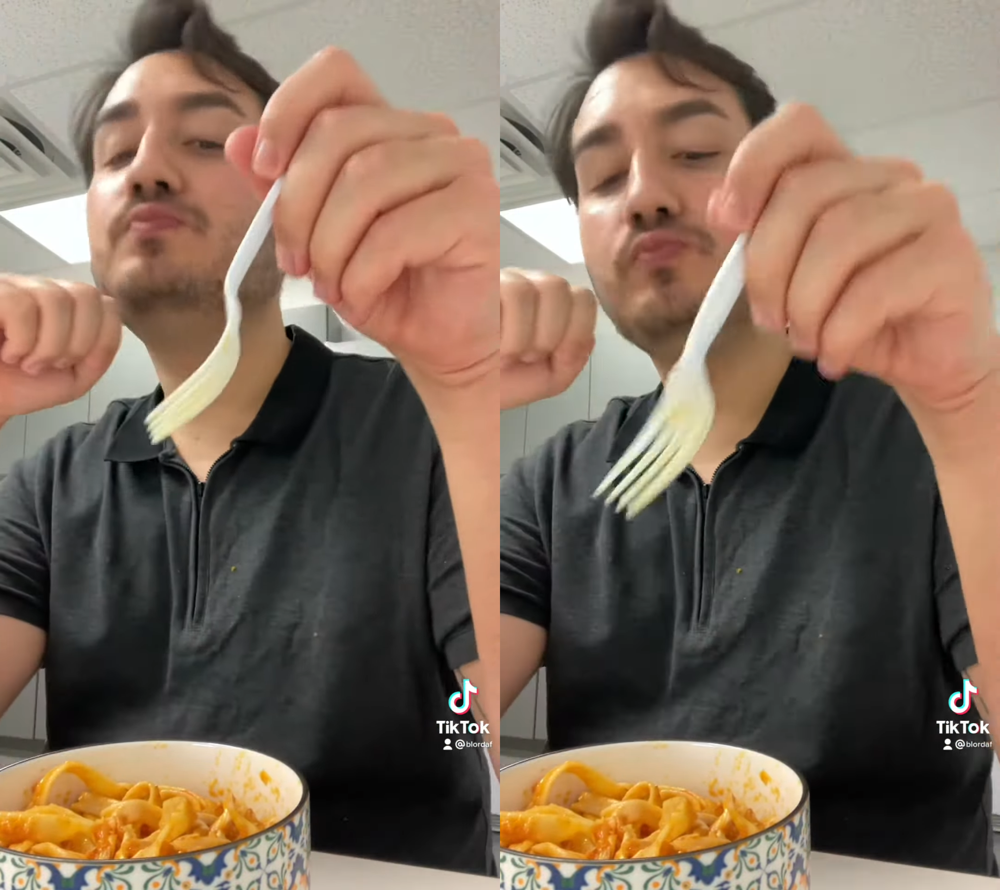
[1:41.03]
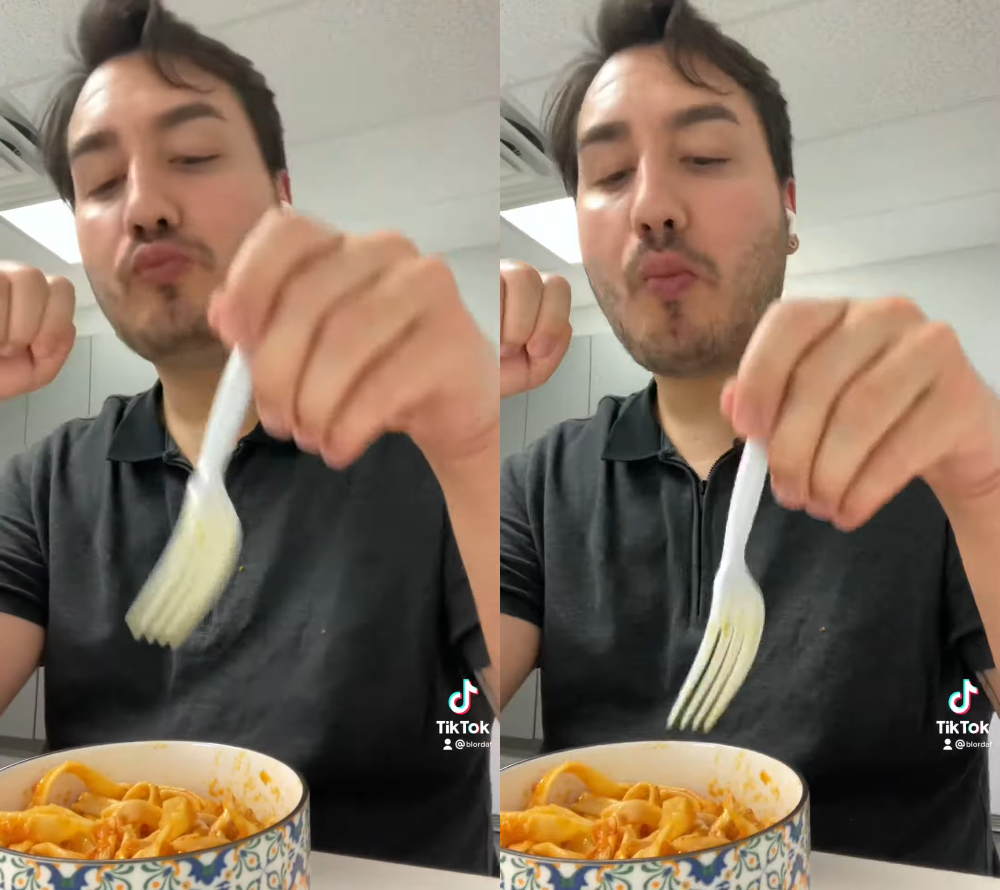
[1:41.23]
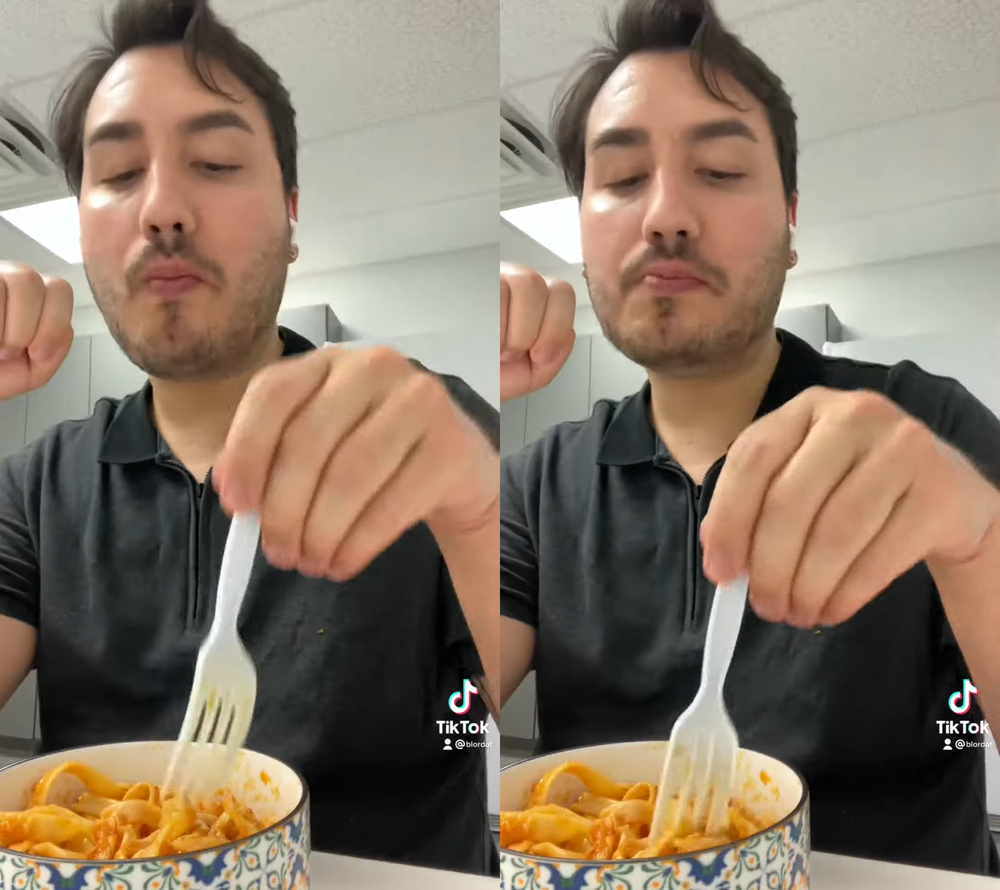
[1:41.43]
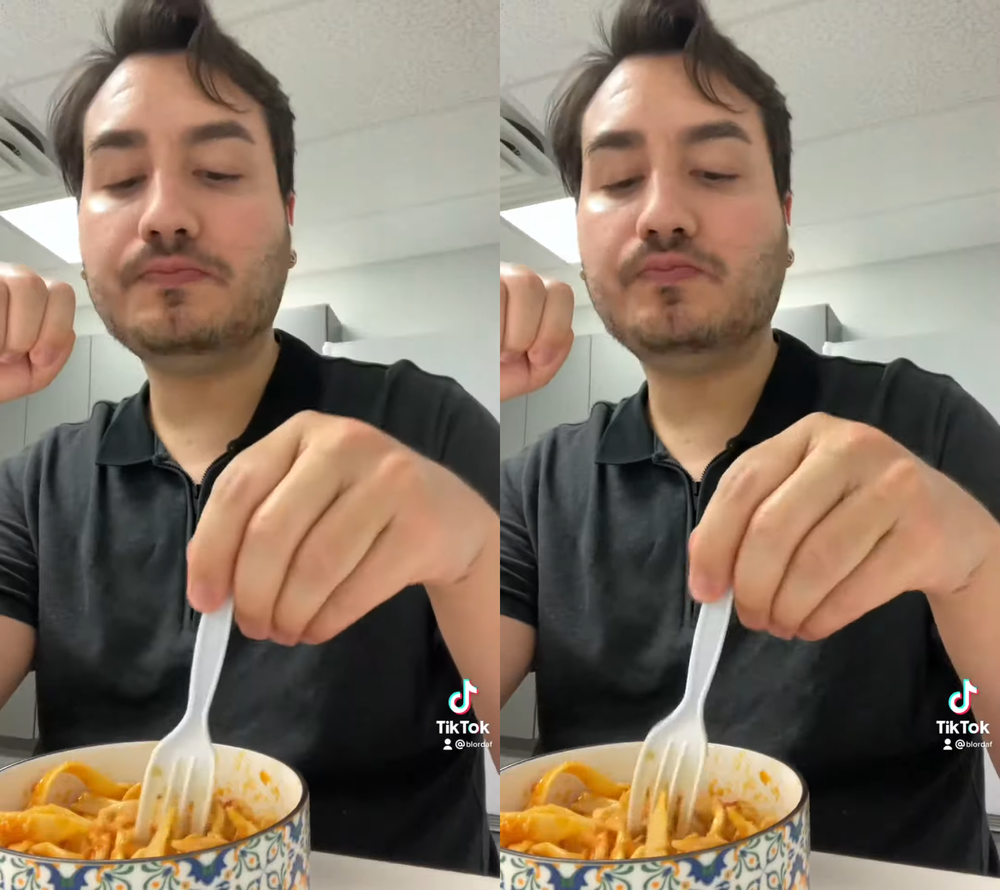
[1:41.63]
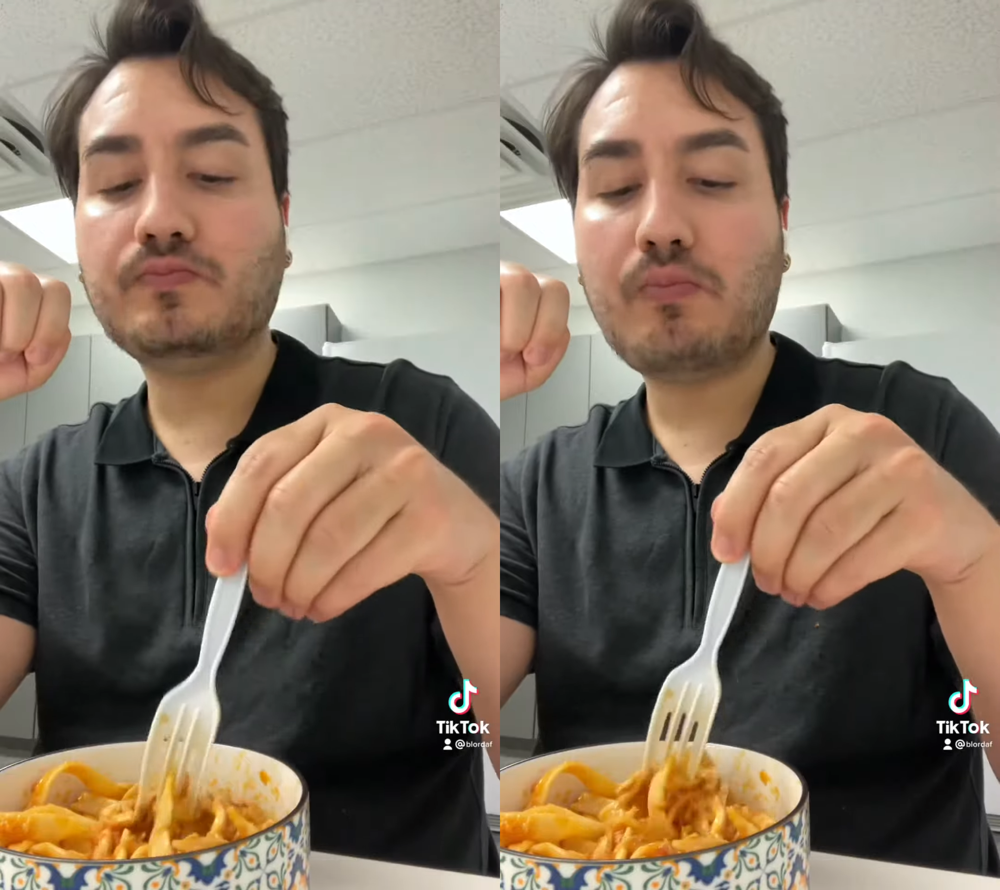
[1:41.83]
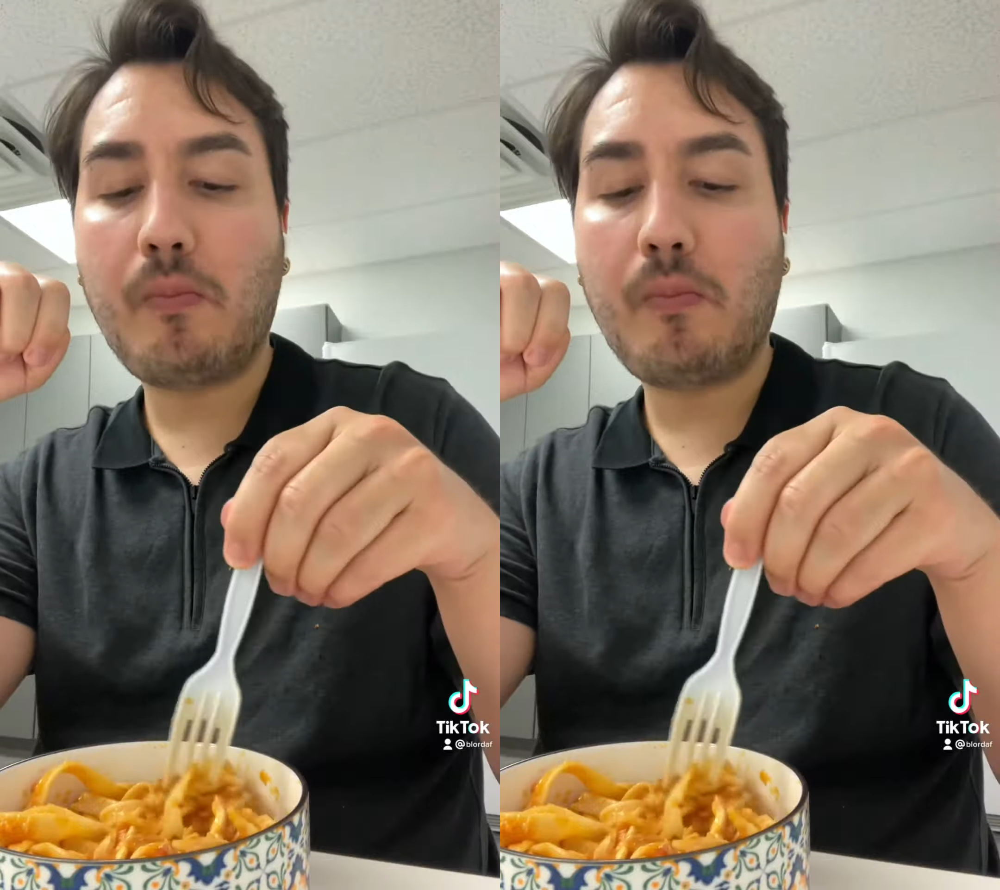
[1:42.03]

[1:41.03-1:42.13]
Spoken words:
What a mess.